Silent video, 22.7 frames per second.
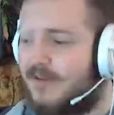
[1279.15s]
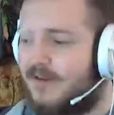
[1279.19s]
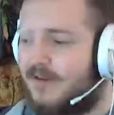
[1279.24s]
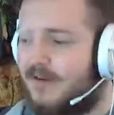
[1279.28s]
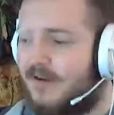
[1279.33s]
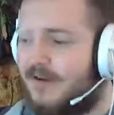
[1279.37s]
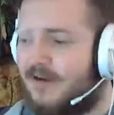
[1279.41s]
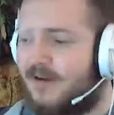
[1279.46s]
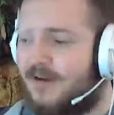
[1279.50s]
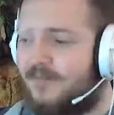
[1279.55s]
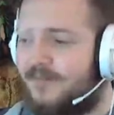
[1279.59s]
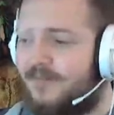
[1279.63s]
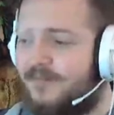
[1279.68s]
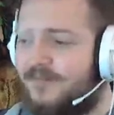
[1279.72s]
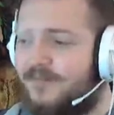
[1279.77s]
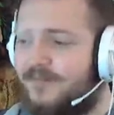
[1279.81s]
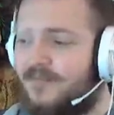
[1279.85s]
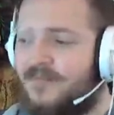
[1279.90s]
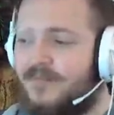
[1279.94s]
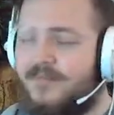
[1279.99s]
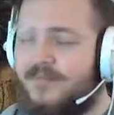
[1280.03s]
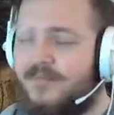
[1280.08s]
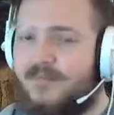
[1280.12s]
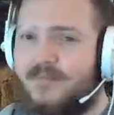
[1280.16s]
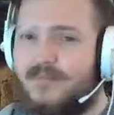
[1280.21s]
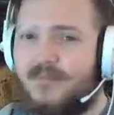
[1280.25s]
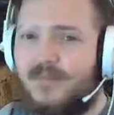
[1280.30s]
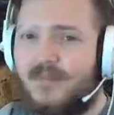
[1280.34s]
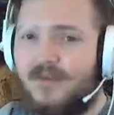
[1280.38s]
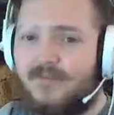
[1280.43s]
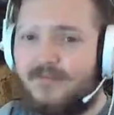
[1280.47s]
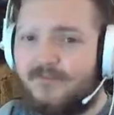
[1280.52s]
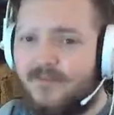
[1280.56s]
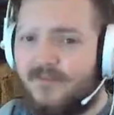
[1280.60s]

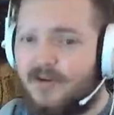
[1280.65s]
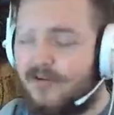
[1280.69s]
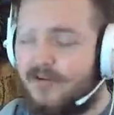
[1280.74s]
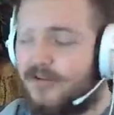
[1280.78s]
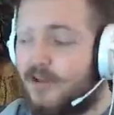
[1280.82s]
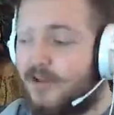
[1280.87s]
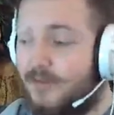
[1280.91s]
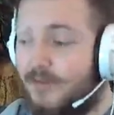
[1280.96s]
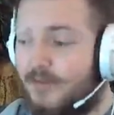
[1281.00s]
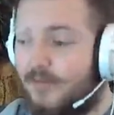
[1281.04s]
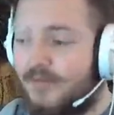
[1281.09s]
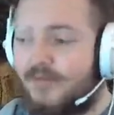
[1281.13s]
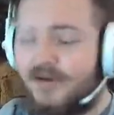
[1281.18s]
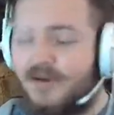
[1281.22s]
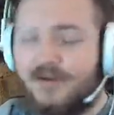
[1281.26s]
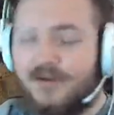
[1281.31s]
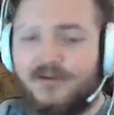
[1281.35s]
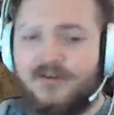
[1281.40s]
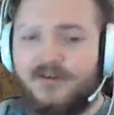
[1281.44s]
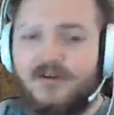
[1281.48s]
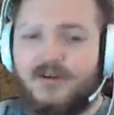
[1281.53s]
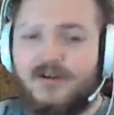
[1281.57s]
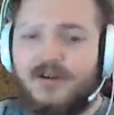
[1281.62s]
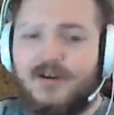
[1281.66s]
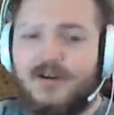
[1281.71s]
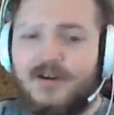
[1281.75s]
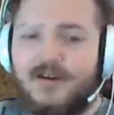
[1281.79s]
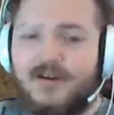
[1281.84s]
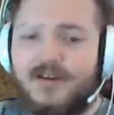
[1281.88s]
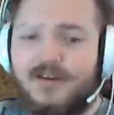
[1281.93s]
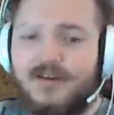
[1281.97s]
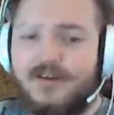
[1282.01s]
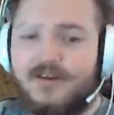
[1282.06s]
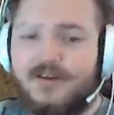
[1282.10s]
Feral MM Hunter,
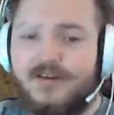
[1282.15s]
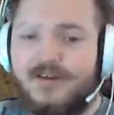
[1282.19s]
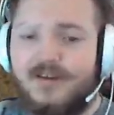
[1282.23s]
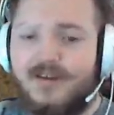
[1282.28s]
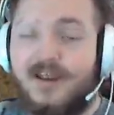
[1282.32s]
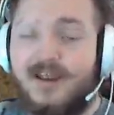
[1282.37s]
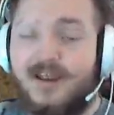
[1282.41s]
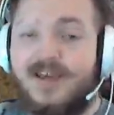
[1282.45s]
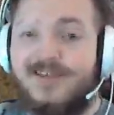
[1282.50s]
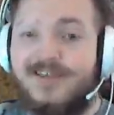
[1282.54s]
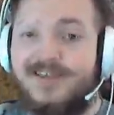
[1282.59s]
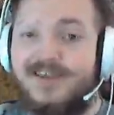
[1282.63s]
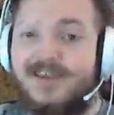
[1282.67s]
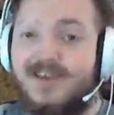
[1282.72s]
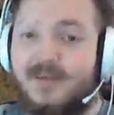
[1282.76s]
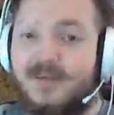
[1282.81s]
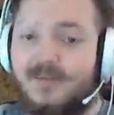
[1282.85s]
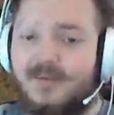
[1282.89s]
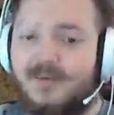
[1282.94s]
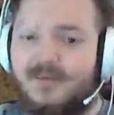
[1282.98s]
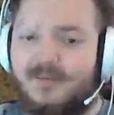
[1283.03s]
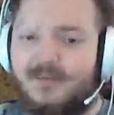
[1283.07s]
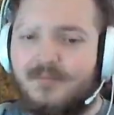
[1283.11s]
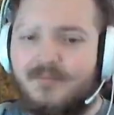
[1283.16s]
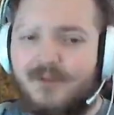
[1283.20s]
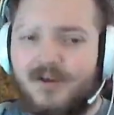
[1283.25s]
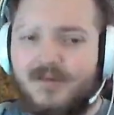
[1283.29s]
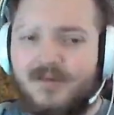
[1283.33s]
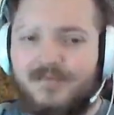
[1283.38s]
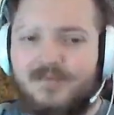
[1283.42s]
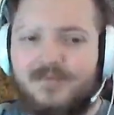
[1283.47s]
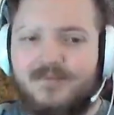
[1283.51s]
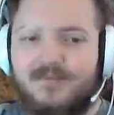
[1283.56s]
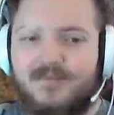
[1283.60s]
and I say MM,
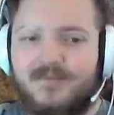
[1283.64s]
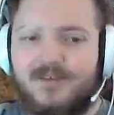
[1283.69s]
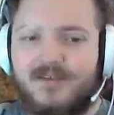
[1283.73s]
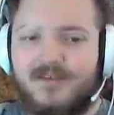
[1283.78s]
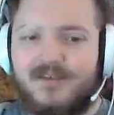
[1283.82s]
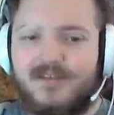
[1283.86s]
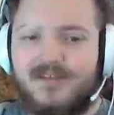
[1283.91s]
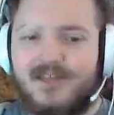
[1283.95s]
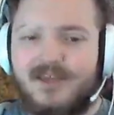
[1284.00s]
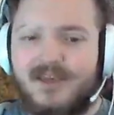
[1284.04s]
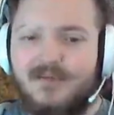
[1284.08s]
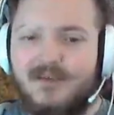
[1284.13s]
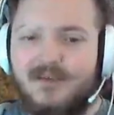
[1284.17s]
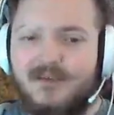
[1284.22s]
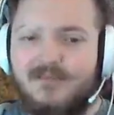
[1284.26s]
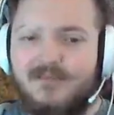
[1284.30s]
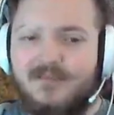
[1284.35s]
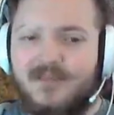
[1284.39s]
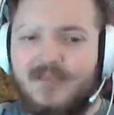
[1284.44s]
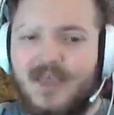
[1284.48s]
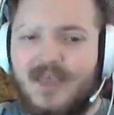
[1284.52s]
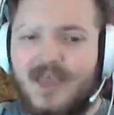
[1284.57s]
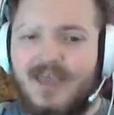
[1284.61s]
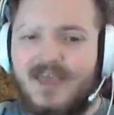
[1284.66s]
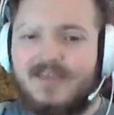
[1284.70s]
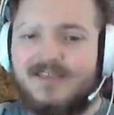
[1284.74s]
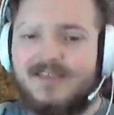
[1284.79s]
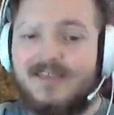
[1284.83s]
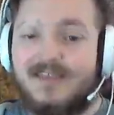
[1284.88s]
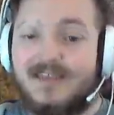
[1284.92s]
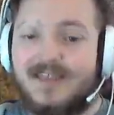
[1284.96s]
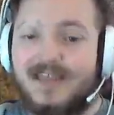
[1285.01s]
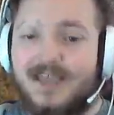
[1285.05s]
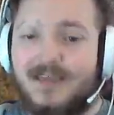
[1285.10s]
right, because MM has
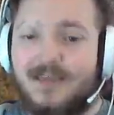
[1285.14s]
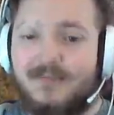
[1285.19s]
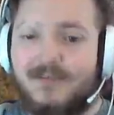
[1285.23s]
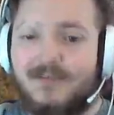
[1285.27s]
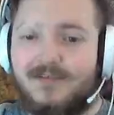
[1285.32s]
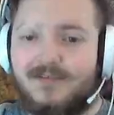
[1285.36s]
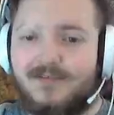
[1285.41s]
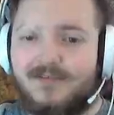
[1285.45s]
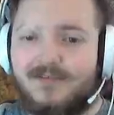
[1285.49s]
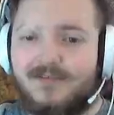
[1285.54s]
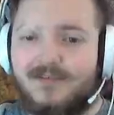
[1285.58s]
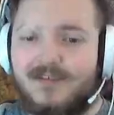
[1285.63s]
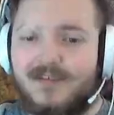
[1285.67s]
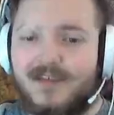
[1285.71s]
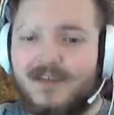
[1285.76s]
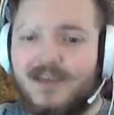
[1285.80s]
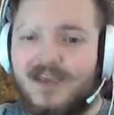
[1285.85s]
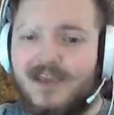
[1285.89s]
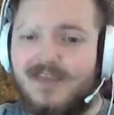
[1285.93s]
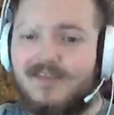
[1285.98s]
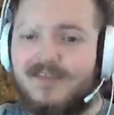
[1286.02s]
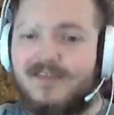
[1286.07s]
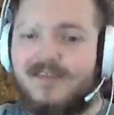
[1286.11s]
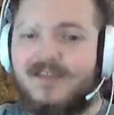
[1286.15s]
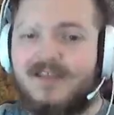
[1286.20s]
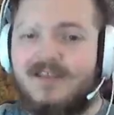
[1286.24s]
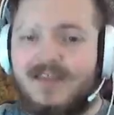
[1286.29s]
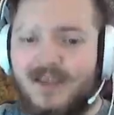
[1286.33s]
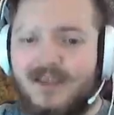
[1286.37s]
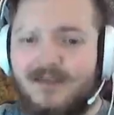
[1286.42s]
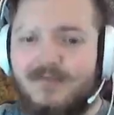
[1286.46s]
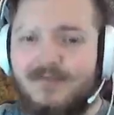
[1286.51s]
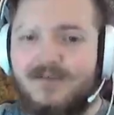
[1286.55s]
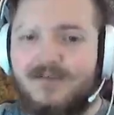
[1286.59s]
the damage. It has the
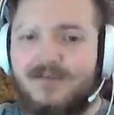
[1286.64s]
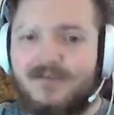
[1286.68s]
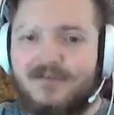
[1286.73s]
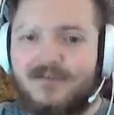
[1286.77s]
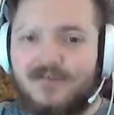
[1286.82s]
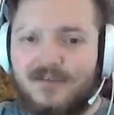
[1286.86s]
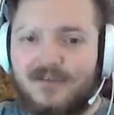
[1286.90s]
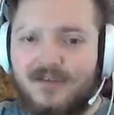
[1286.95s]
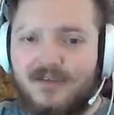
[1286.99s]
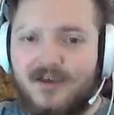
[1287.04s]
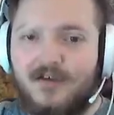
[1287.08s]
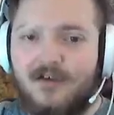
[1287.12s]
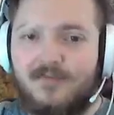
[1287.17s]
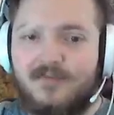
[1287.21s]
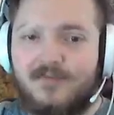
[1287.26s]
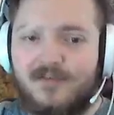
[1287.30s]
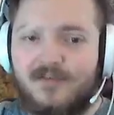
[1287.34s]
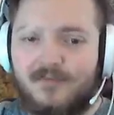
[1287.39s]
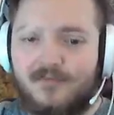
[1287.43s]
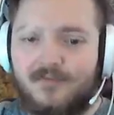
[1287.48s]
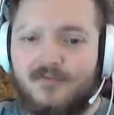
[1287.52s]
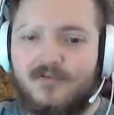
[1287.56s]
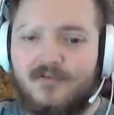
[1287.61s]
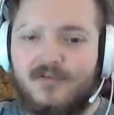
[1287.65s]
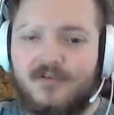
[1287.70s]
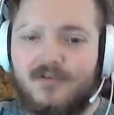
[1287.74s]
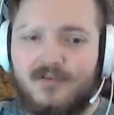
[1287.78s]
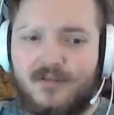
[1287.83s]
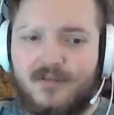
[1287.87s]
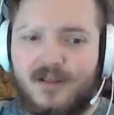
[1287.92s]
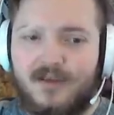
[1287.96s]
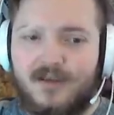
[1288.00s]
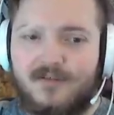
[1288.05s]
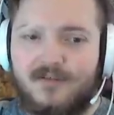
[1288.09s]
damage to help support the
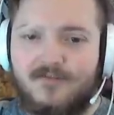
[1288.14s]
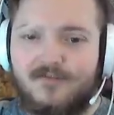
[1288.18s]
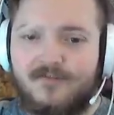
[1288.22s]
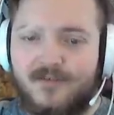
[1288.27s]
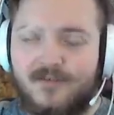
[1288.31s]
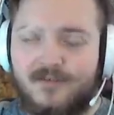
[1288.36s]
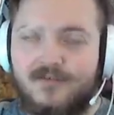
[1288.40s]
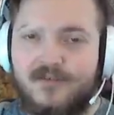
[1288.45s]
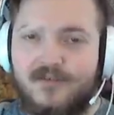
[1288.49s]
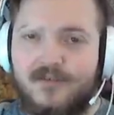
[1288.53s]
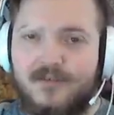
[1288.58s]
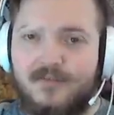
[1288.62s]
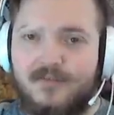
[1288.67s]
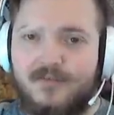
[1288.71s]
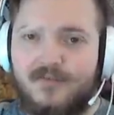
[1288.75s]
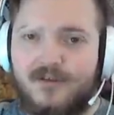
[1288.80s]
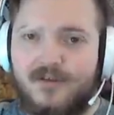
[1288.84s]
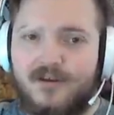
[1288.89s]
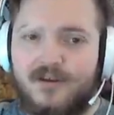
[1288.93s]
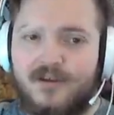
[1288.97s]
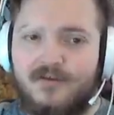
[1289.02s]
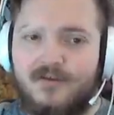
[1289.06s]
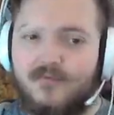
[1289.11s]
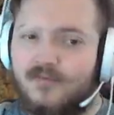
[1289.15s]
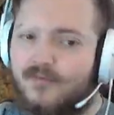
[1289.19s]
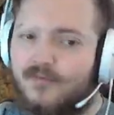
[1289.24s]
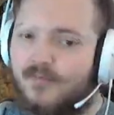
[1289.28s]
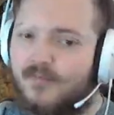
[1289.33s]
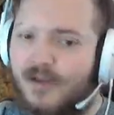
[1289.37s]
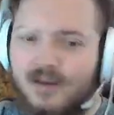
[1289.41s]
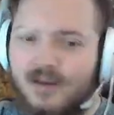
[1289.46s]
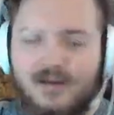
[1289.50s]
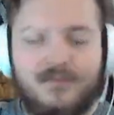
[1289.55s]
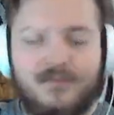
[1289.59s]
lack of feral damage right now, which
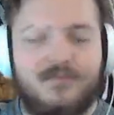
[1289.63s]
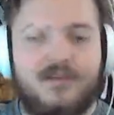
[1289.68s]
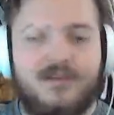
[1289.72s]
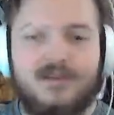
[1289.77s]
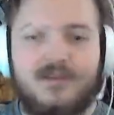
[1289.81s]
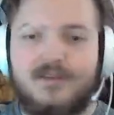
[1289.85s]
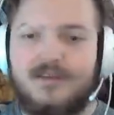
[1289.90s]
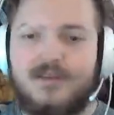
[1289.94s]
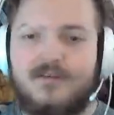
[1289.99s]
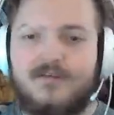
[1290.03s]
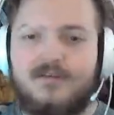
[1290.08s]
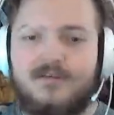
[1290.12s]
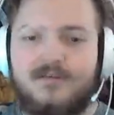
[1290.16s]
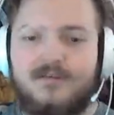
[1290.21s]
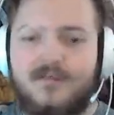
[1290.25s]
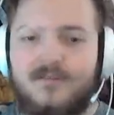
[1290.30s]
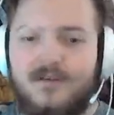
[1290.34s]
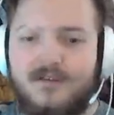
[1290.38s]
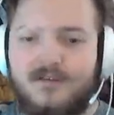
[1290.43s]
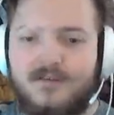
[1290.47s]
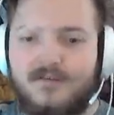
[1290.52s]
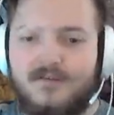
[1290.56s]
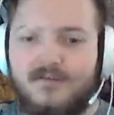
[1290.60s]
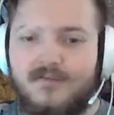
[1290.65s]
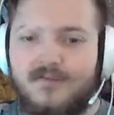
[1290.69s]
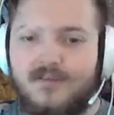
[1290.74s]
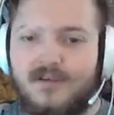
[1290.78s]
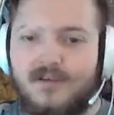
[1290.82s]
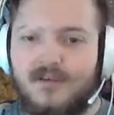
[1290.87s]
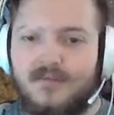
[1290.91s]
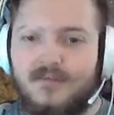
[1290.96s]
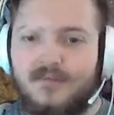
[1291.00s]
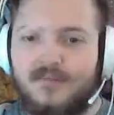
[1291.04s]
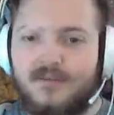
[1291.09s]
might not be ideal on
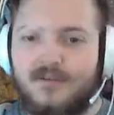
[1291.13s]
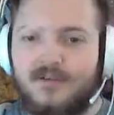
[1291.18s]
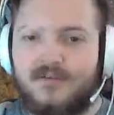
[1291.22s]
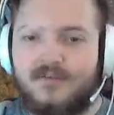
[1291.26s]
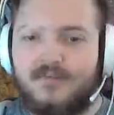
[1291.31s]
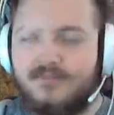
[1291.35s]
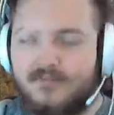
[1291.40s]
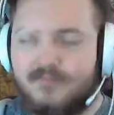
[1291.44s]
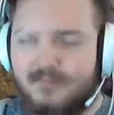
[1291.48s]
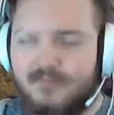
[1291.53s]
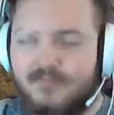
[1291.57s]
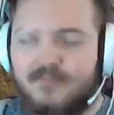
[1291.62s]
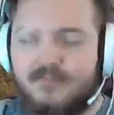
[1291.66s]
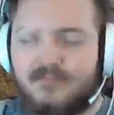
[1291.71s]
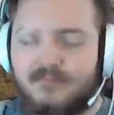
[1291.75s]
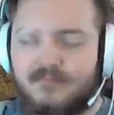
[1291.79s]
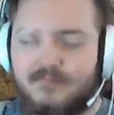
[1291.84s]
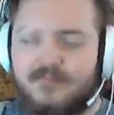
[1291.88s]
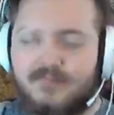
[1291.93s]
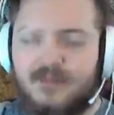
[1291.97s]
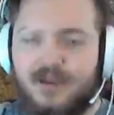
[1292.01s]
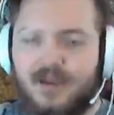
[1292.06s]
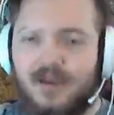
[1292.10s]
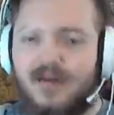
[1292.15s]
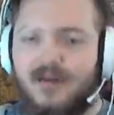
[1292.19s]
Tuesday, but yeah.